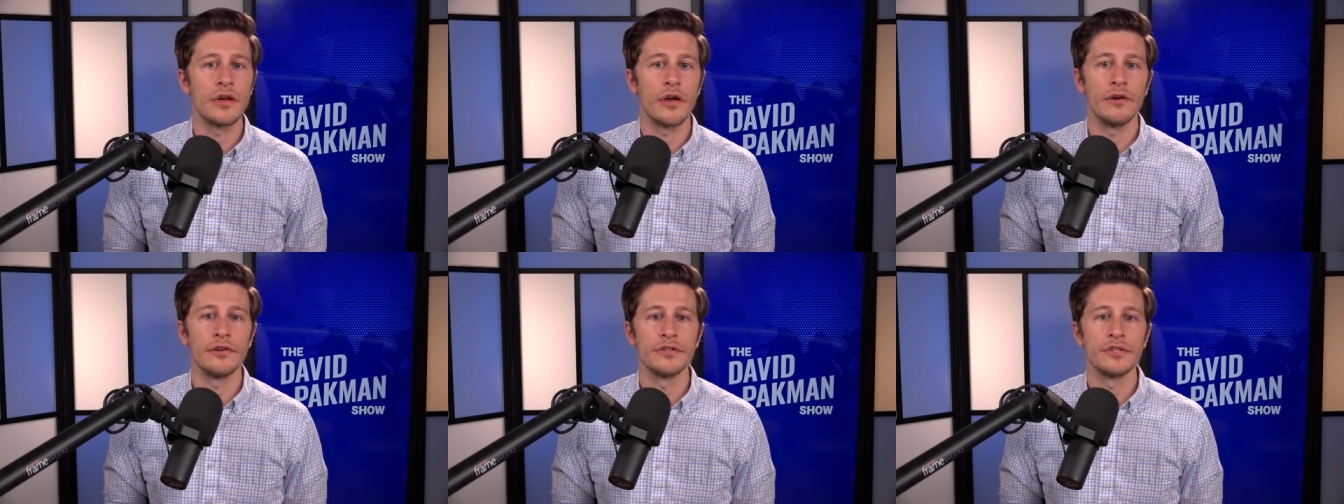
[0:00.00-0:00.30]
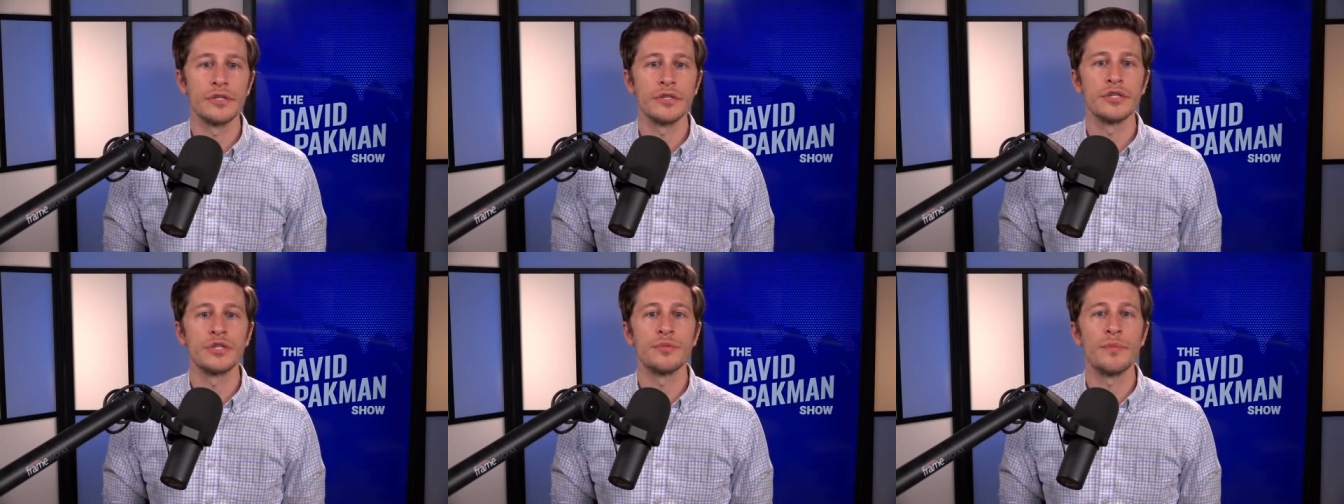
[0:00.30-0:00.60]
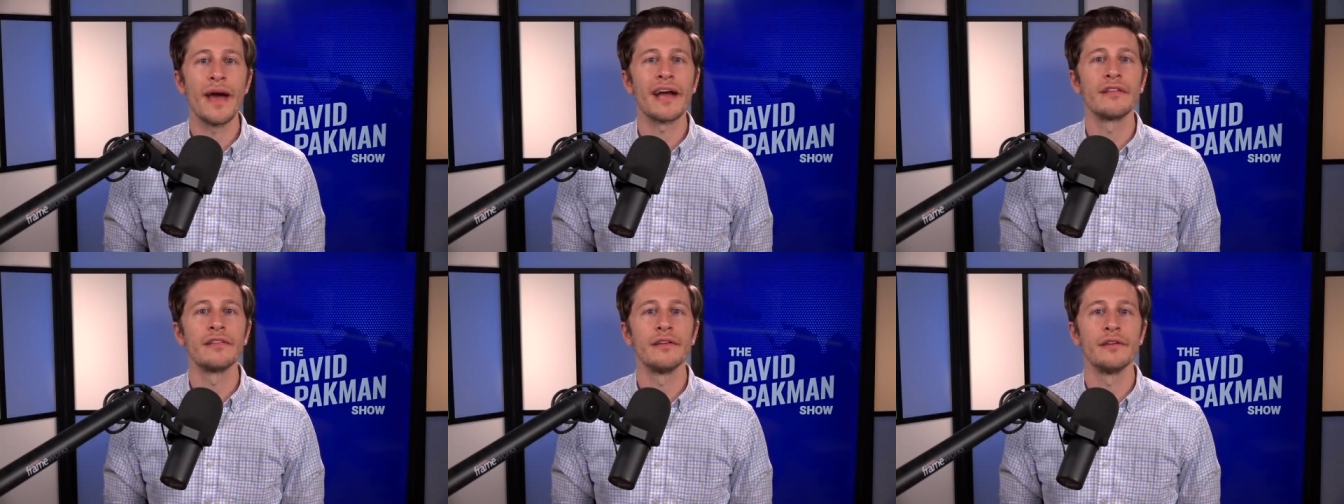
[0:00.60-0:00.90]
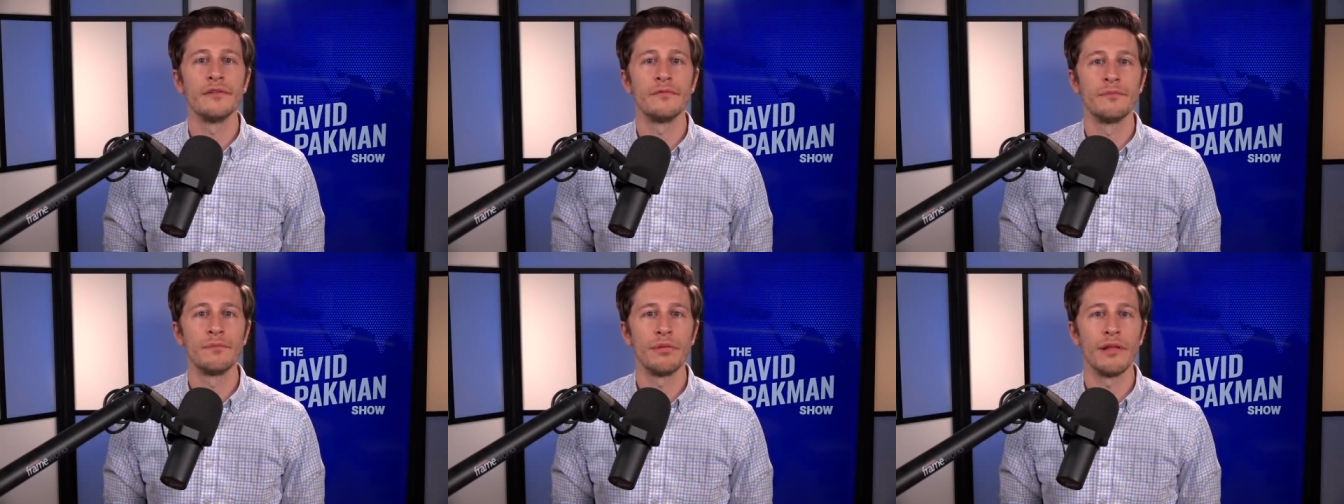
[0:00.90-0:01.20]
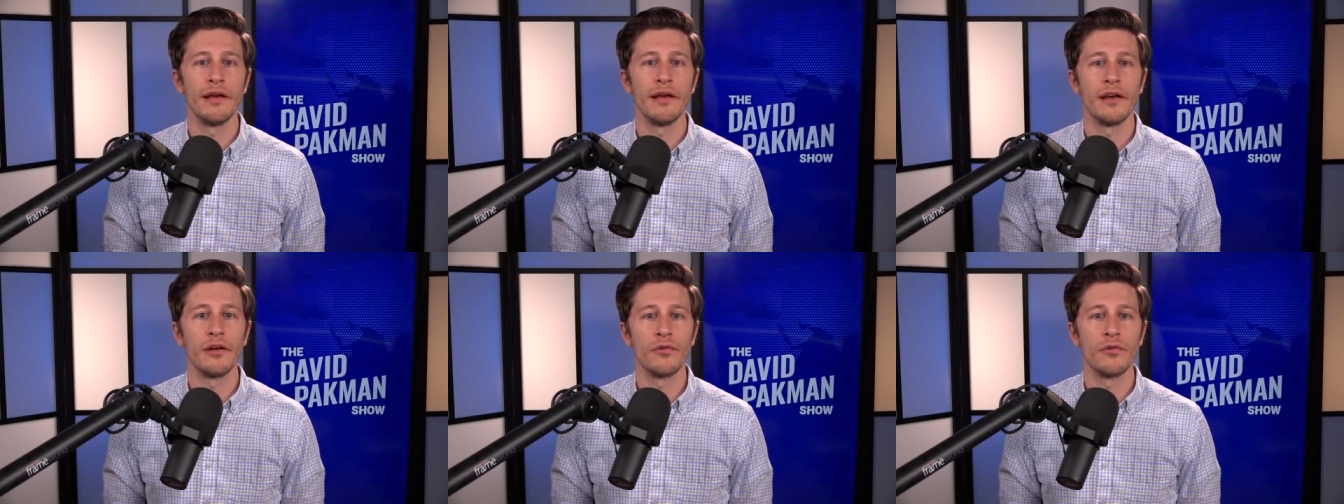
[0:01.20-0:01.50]
are suspected of
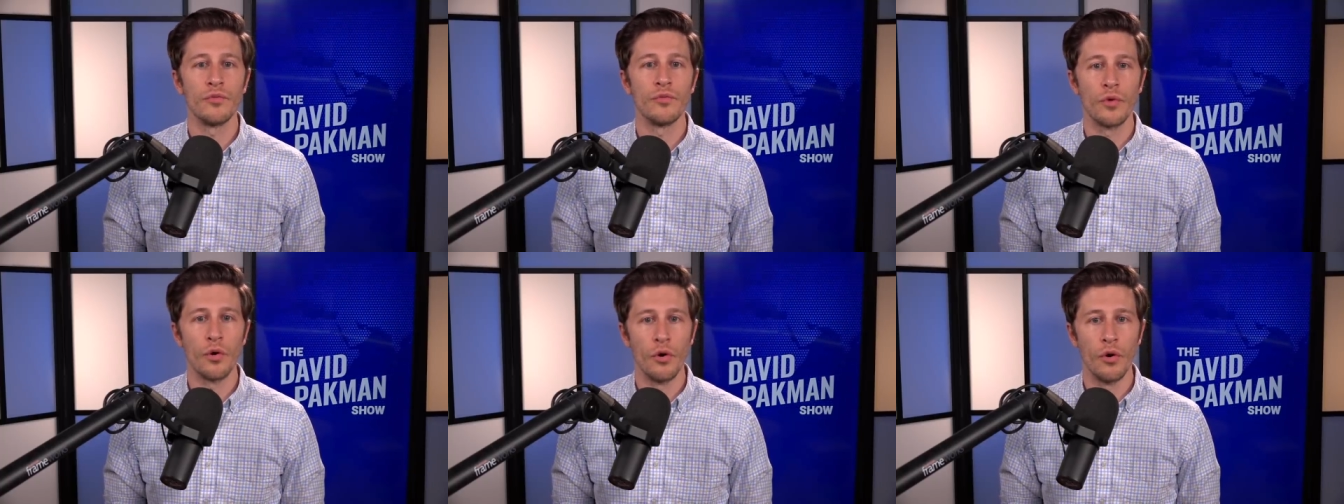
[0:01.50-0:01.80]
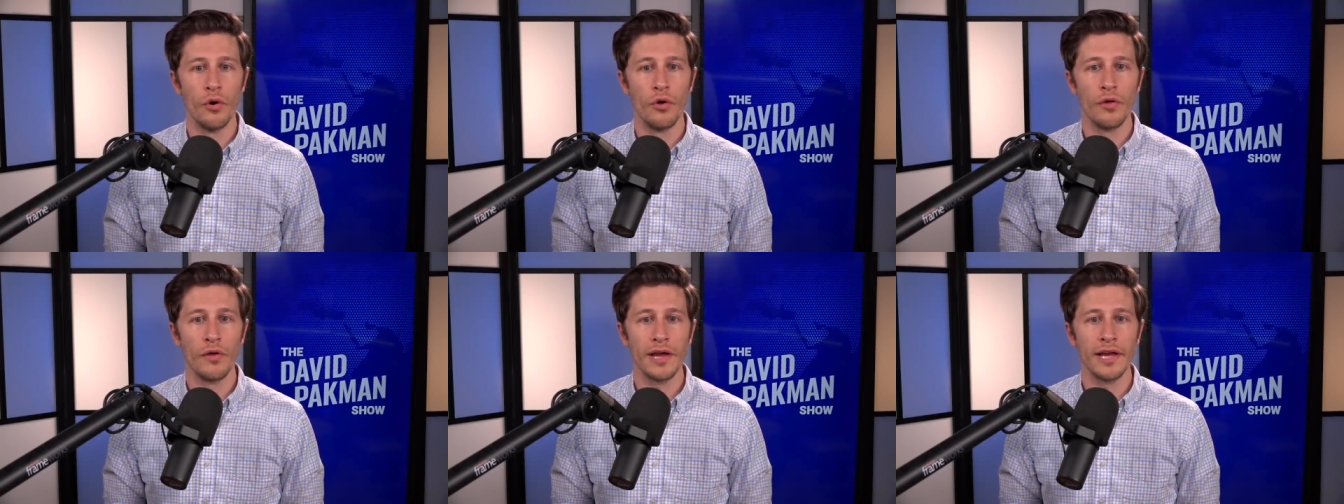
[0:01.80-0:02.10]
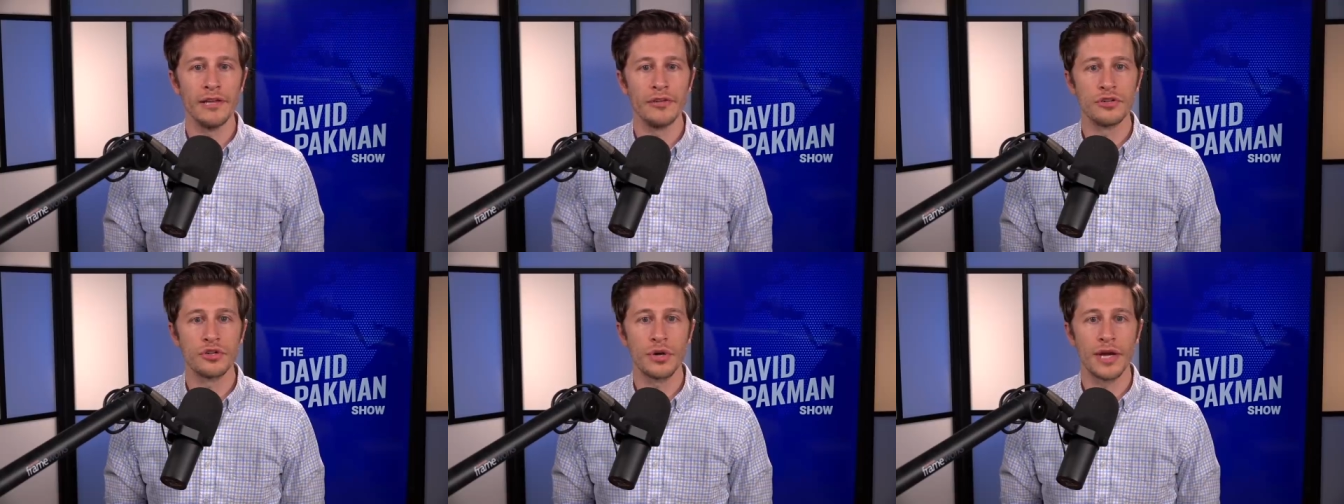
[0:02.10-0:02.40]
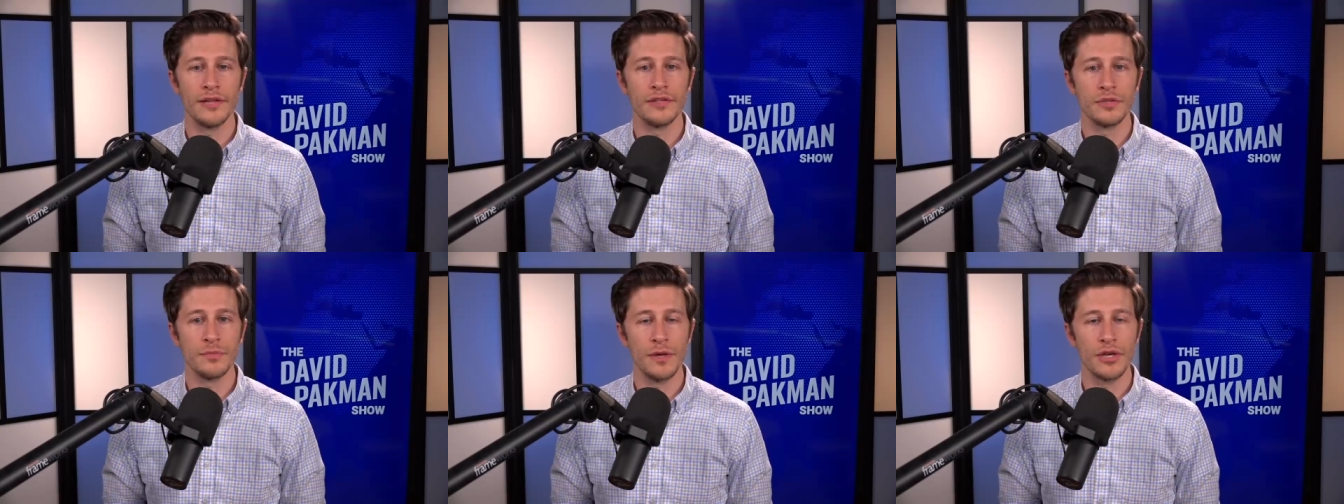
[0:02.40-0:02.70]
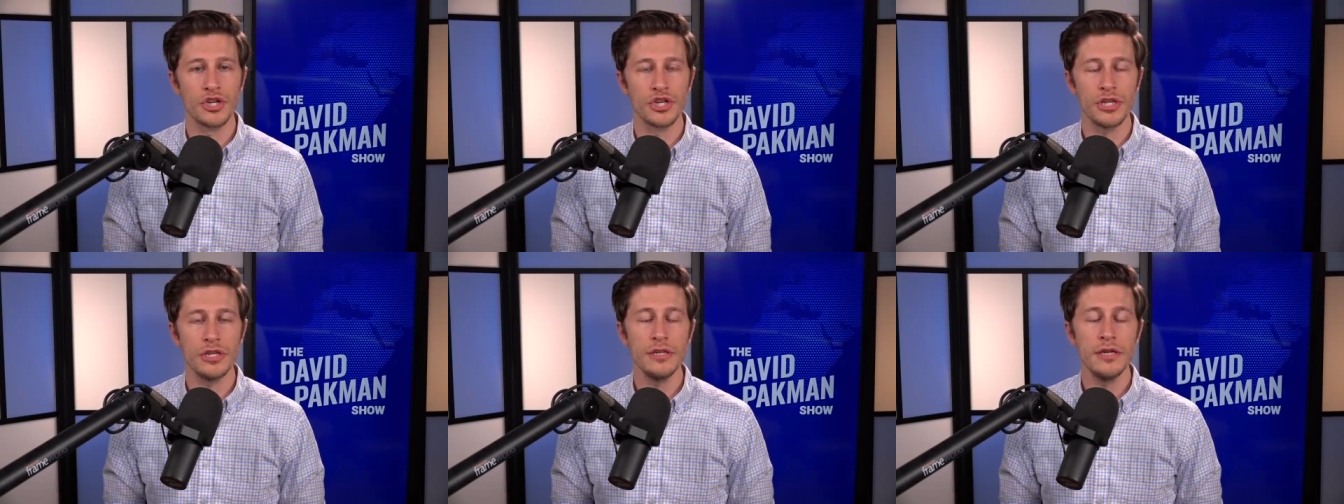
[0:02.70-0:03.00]
playing a role in
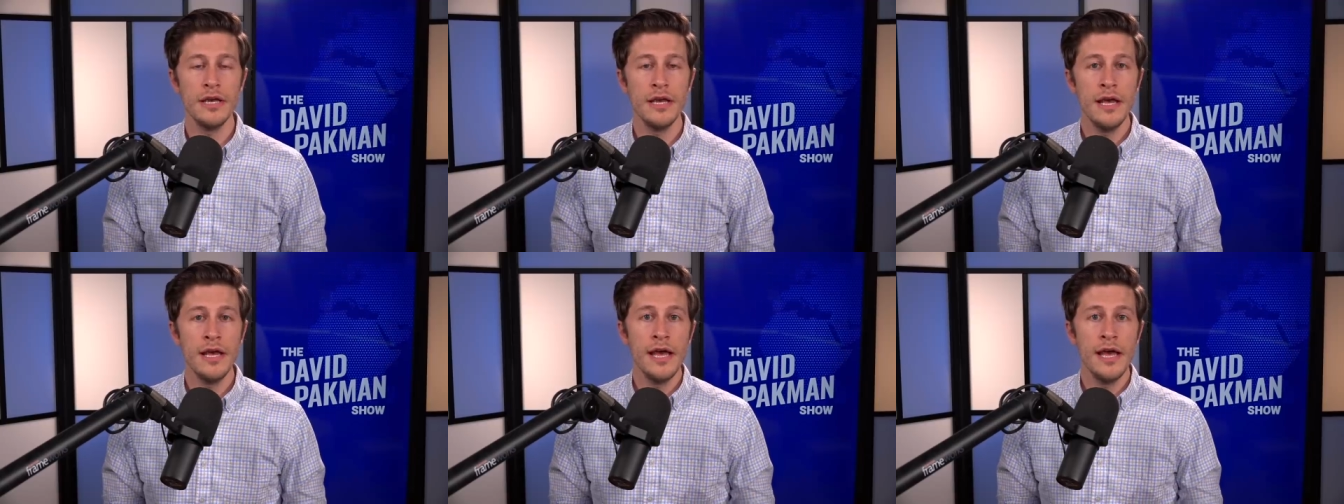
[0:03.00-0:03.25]
transmission.